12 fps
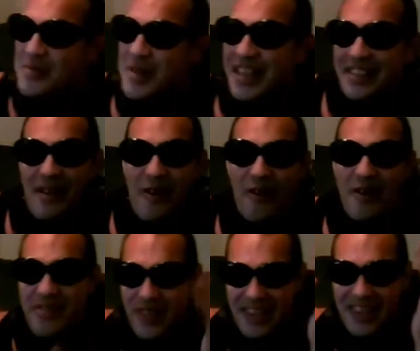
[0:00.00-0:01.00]
I'm like
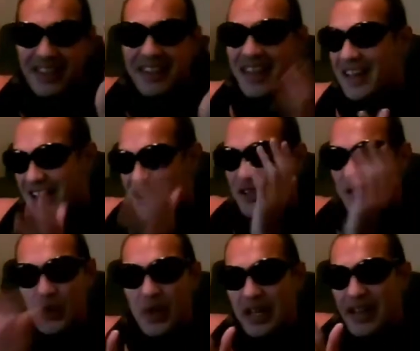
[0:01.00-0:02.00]
already thinking like how to
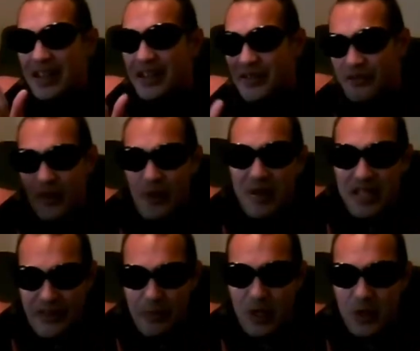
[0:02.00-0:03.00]
do it from a
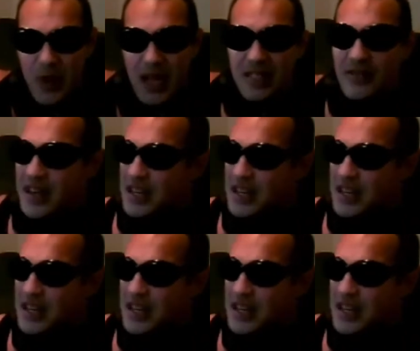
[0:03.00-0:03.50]
different perspective.